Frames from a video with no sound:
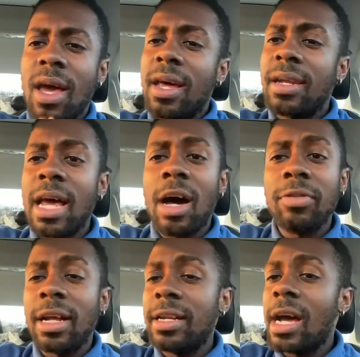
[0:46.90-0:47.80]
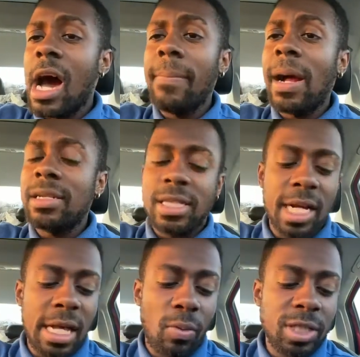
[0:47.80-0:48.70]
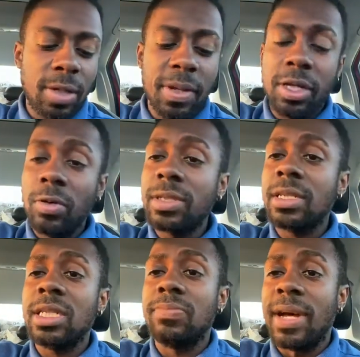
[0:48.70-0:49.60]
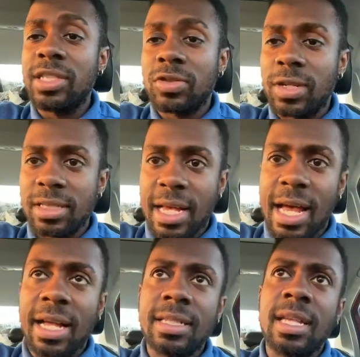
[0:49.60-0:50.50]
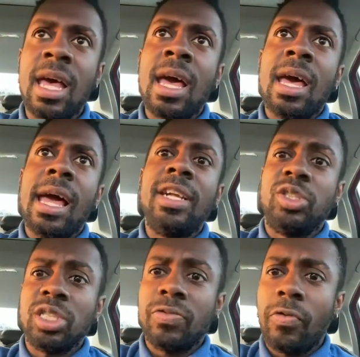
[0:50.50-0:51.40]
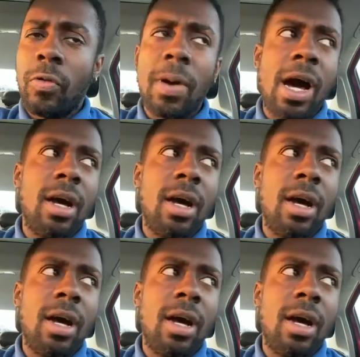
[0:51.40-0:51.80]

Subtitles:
Now I'm not saying that we should be using these metrics as a justifiable